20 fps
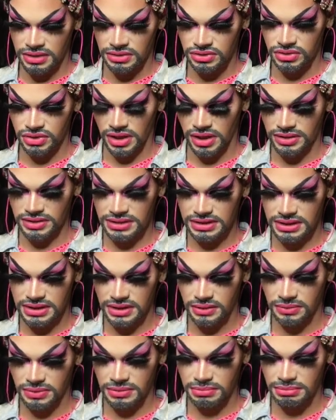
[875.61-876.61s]
Drowsy
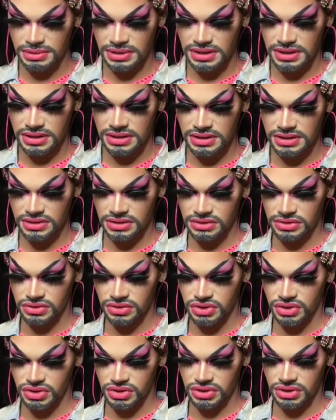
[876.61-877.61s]
on the
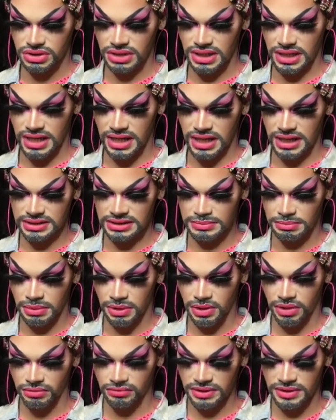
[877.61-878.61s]
Beach,
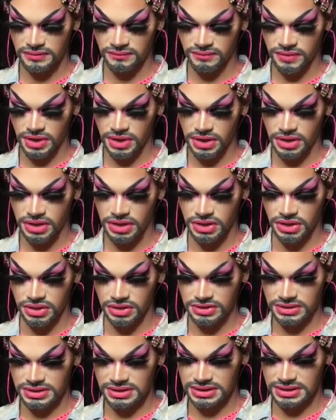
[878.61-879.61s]
Nestball
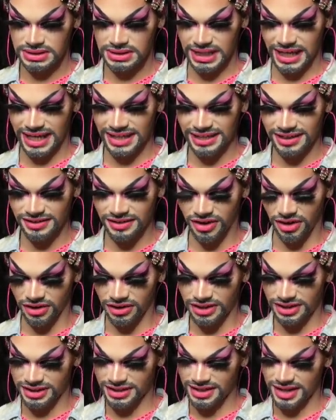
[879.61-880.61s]
Reverse, and an
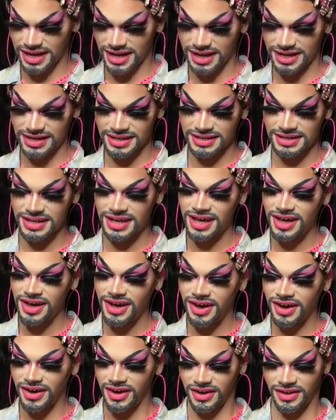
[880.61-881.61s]
Arcanine
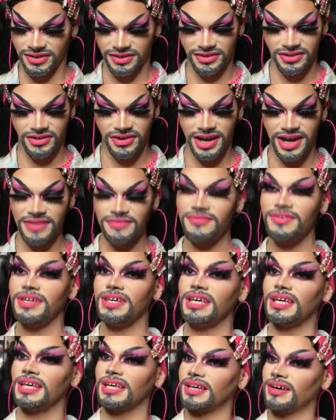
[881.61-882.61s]

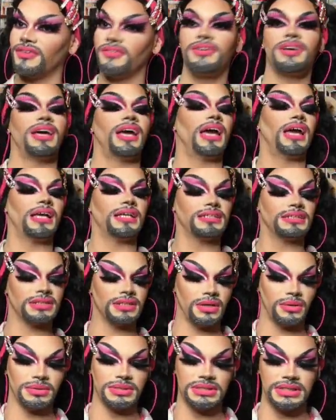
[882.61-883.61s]
holographic. Okay,
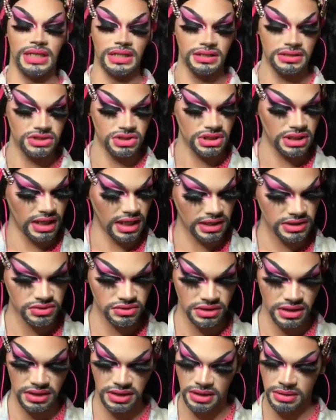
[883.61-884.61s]
so it's not a GX or
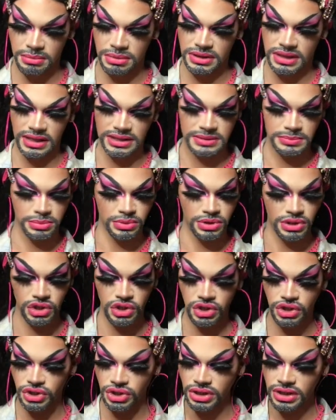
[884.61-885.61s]
anything, but that's pretty
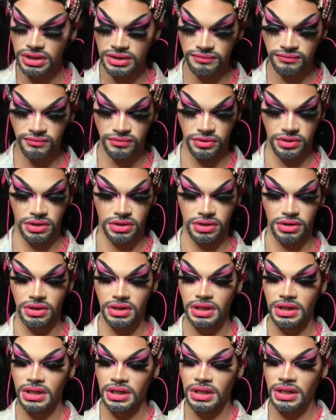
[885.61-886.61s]
good for
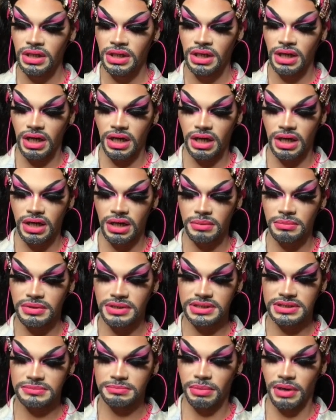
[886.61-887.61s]
um,
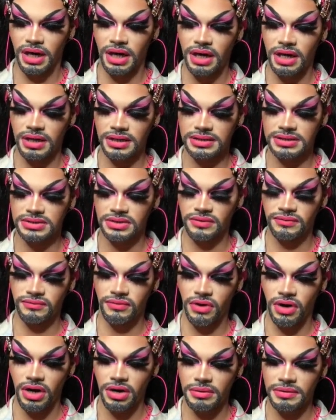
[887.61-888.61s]
this box. So
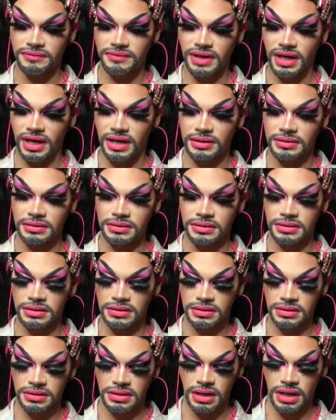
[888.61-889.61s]
far, we've
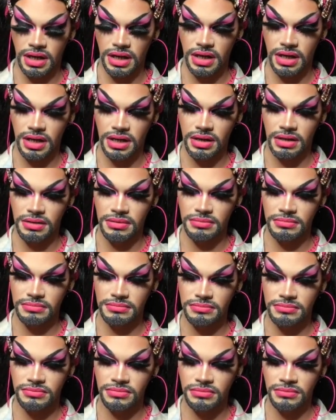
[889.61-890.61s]
gotten um,